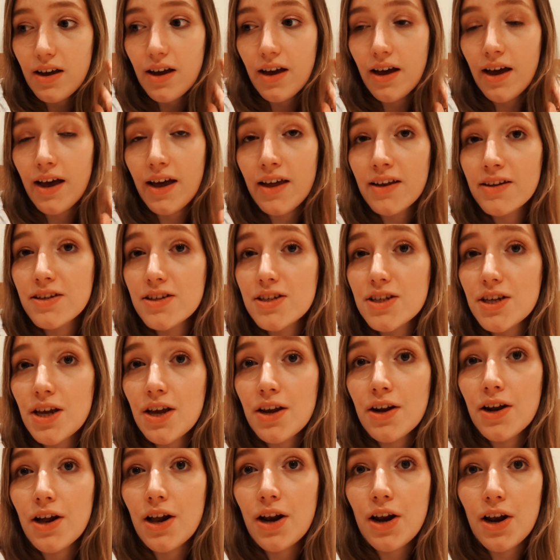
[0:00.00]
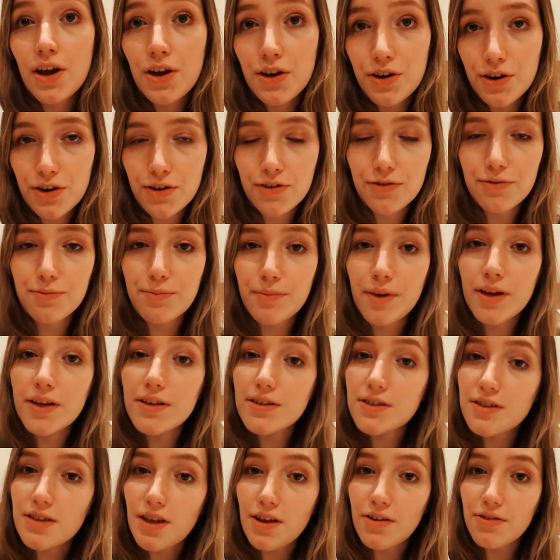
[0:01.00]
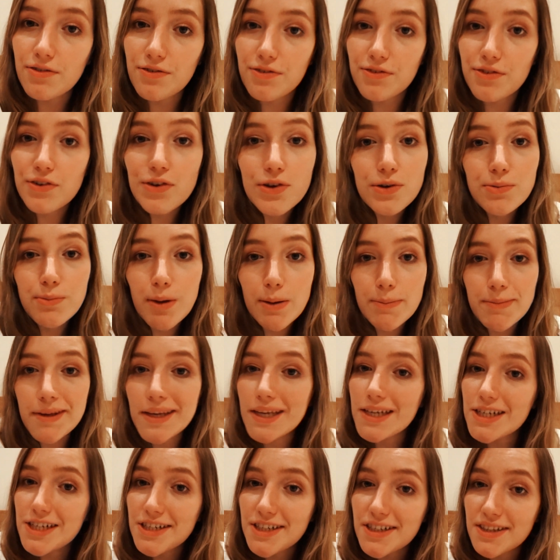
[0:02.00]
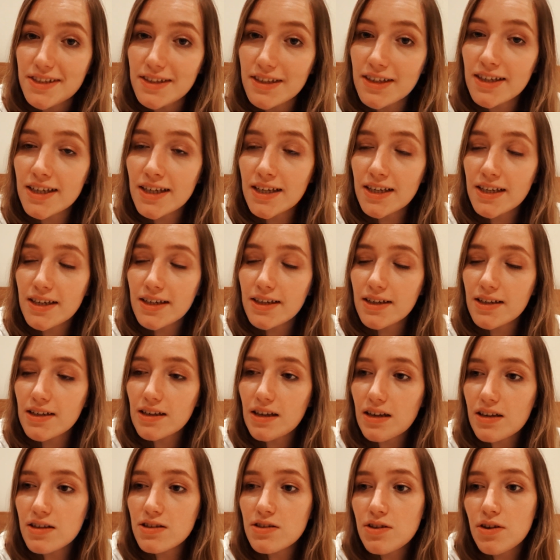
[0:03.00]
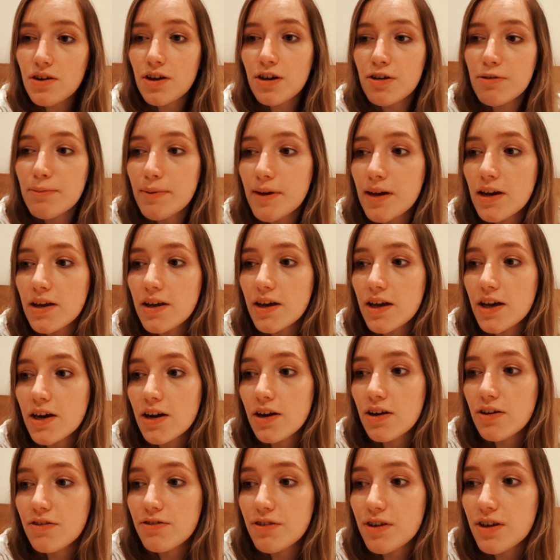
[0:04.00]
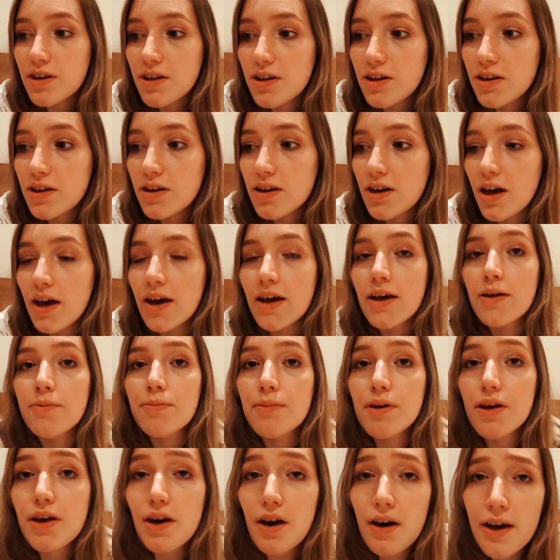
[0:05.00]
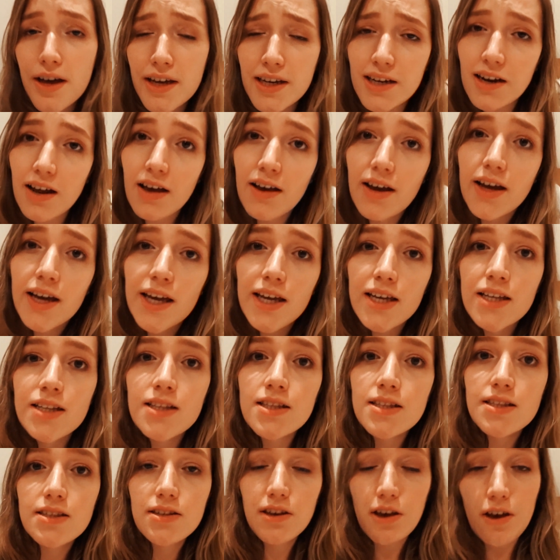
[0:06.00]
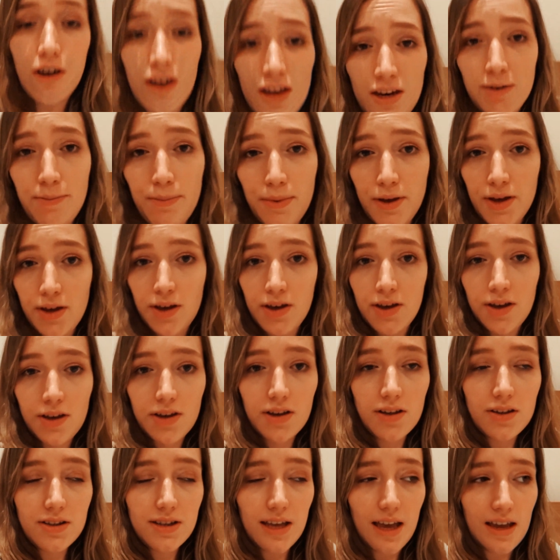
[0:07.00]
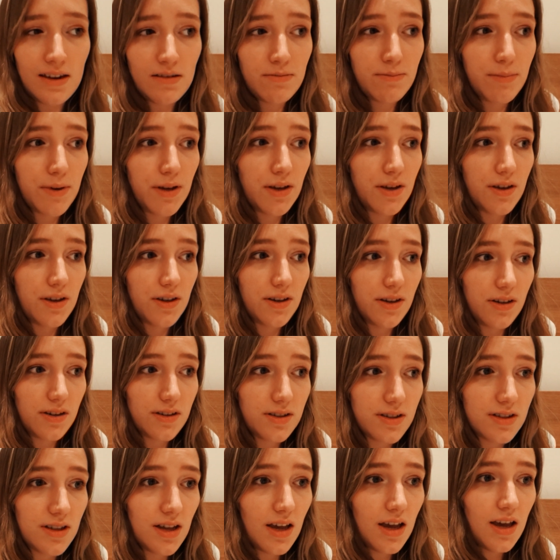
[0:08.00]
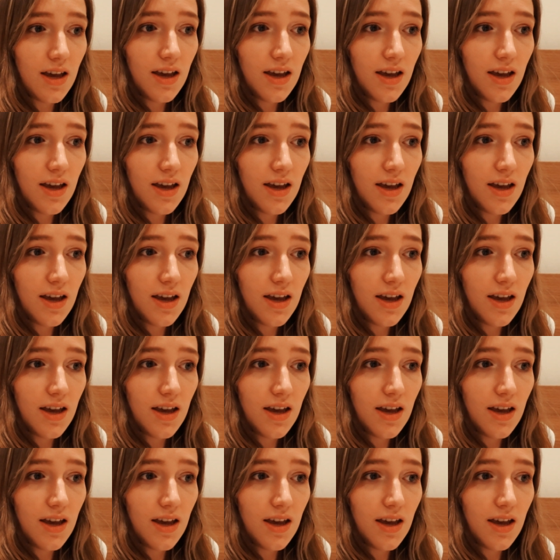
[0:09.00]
and done a load of my stuff for my PGCE. So I've been looking over guidelines, guidebooks, handbooks,